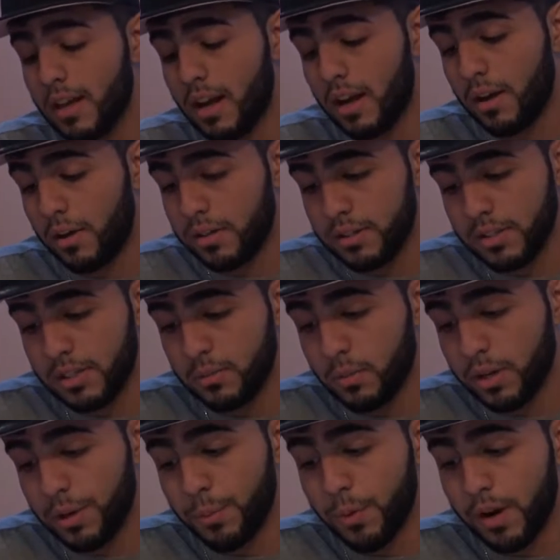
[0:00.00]
I honestly
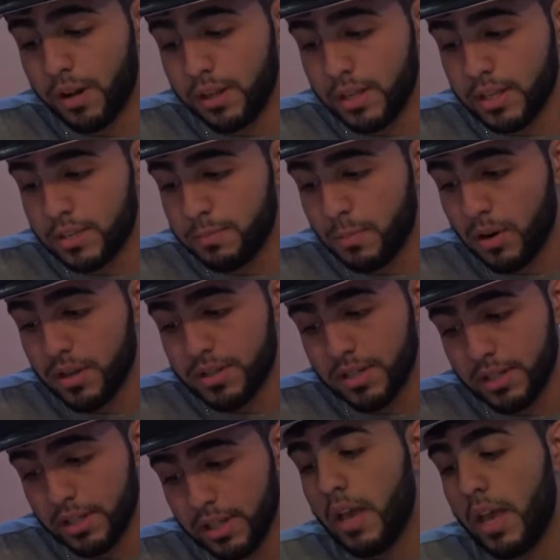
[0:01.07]
wouldn't wear these
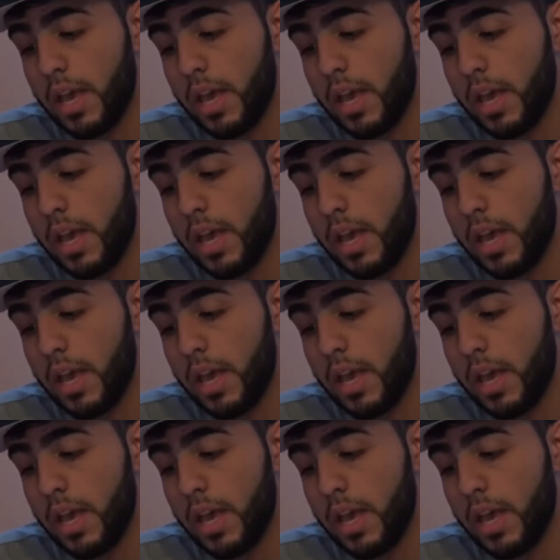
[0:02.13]
personally.